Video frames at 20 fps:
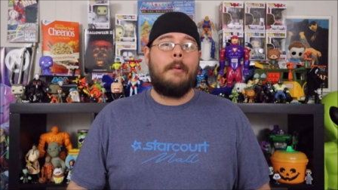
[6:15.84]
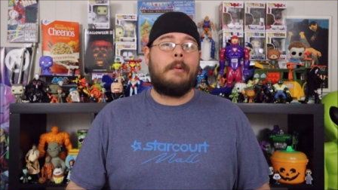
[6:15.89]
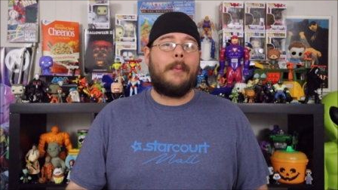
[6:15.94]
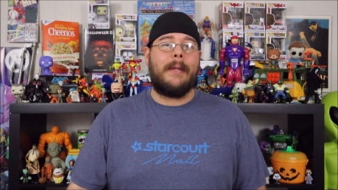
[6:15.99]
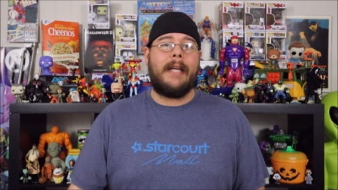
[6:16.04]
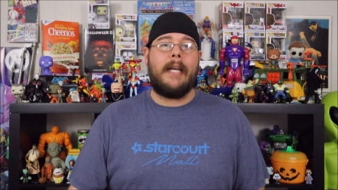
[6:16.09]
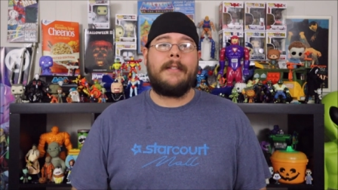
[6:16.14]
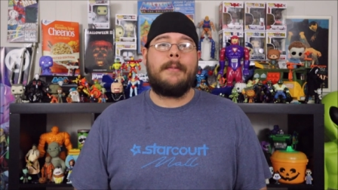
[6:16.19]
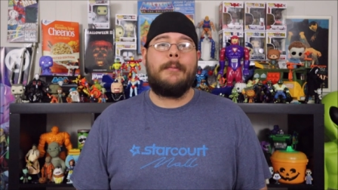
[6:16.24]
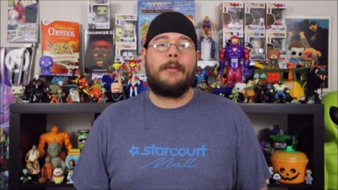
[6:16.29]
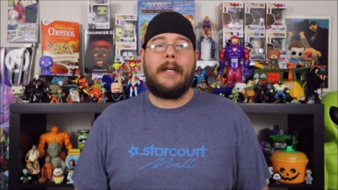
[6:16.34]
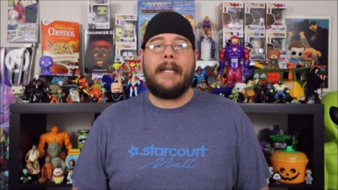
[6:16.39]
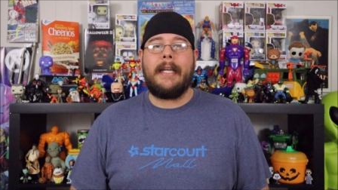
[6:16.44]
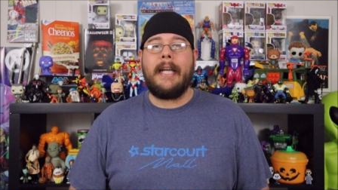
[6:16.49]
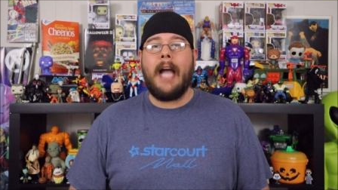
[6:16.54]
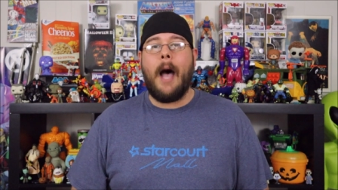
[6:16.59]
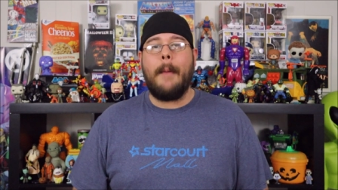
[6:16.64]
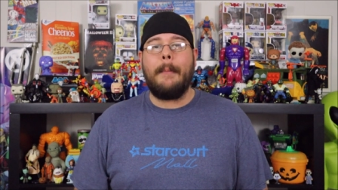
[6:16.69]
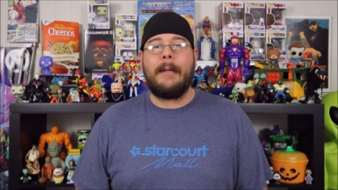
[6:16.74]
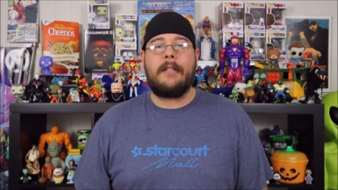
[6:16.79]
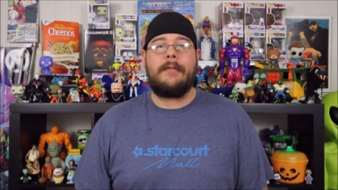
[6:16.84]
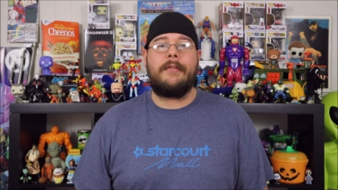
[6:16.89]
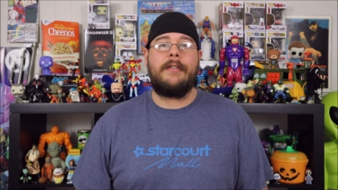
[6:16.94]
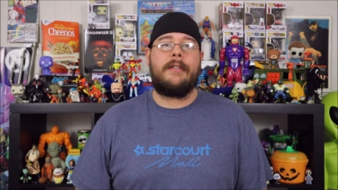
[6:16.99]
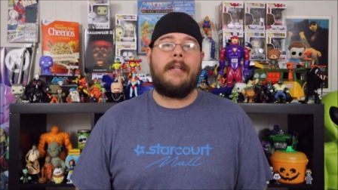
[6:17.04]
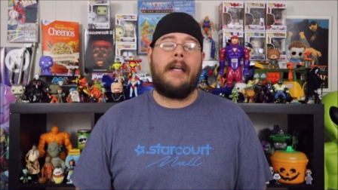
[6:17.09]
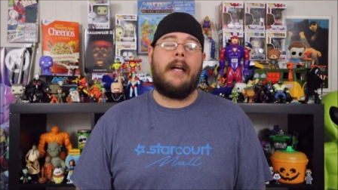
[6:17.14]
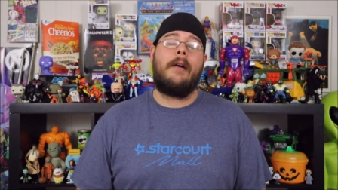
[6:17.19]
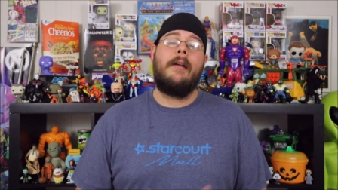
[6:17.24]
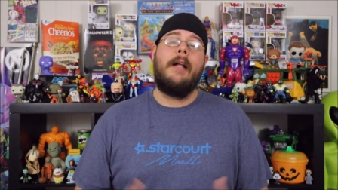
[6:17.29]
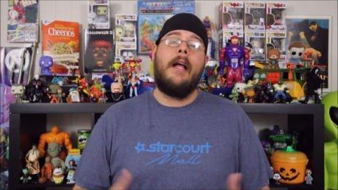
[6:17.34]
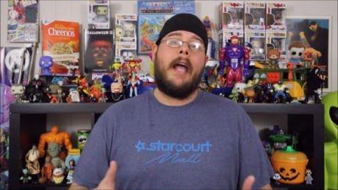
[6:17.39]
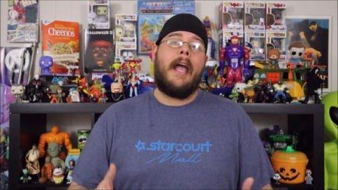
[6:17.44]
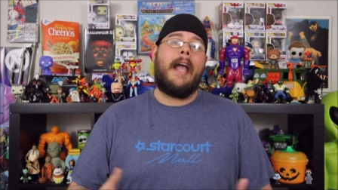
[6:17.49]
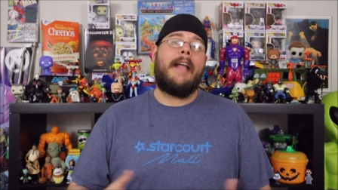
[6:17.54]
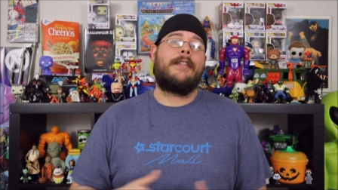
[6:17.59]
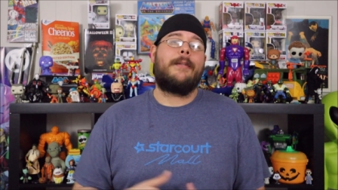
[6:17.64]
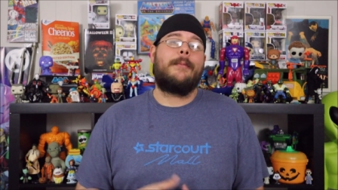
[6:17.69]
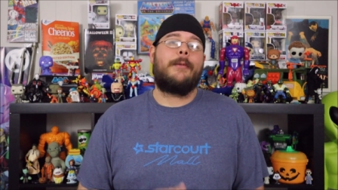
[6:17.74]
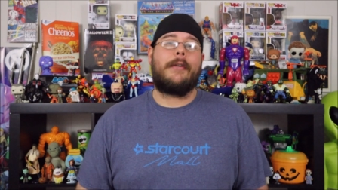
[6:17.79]
where we got some great comics for sale
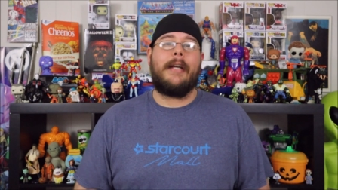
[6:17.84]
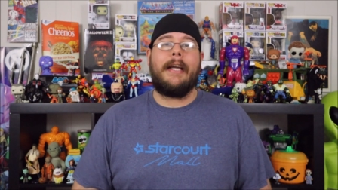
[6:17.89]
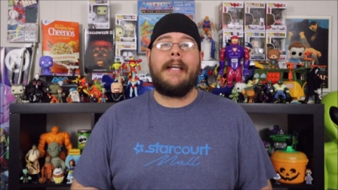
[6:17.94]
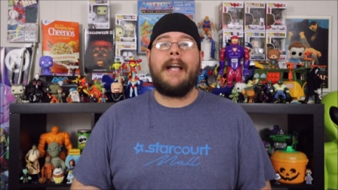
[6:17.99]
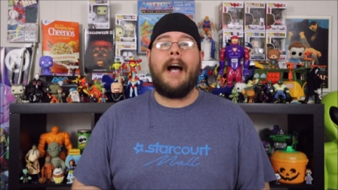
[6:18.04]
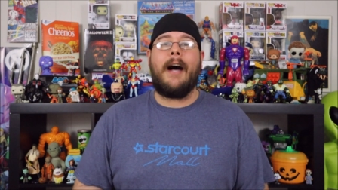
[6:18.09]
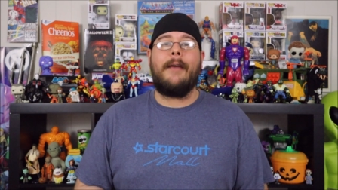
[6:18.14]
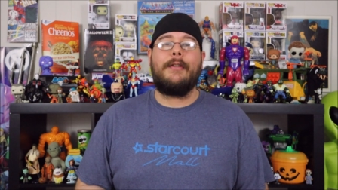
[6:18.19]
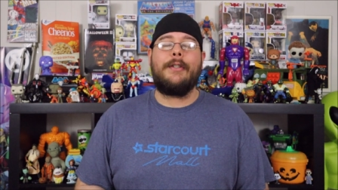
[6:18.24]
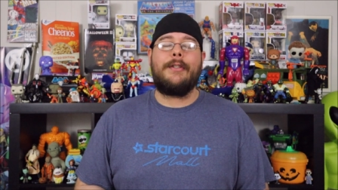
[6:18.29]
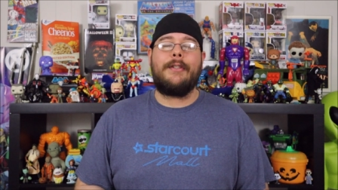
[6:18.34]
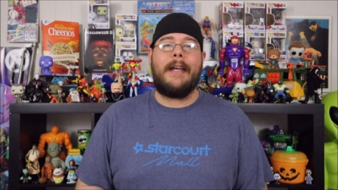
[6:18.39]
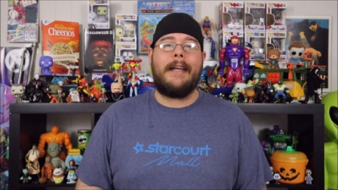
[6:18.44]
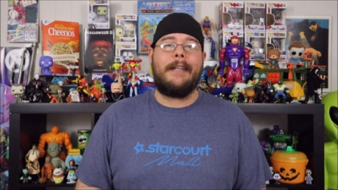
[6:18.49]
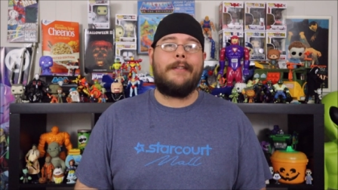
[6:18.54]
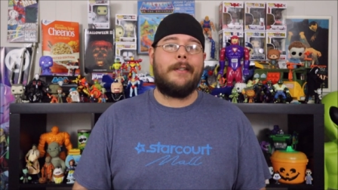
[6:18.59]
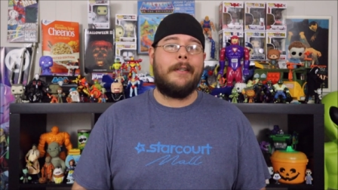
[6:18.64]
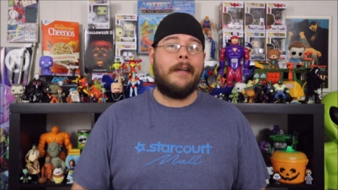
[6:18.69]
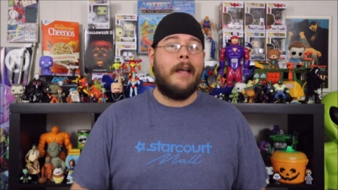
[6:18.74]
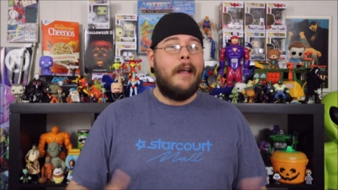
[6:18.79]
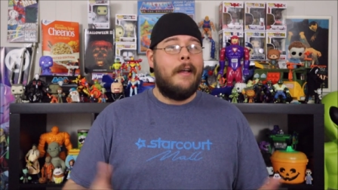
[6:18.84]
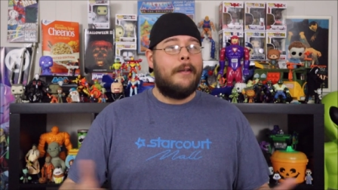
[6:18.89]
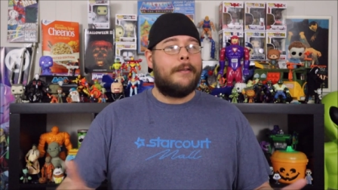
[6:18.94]
and some great conversation.